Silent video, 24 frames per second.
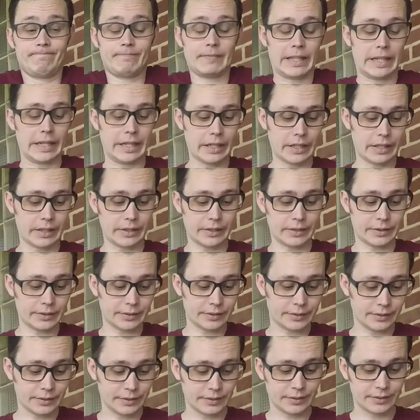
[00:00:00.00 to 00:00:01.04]
I don't know,
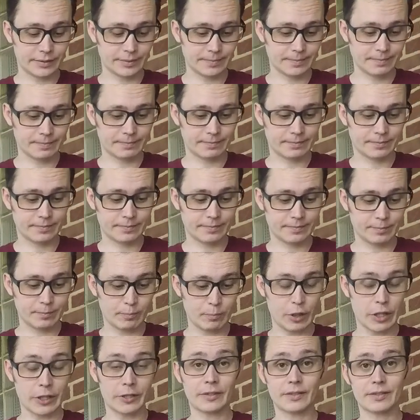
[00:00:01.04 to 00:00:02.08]

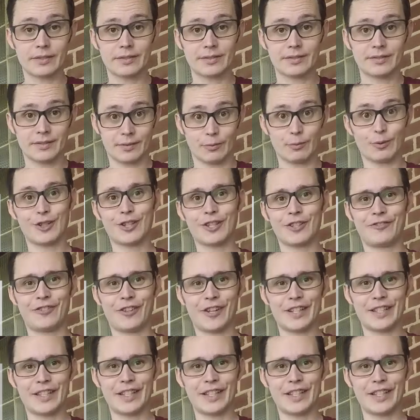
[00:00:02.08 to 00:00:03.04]
but we're gonna find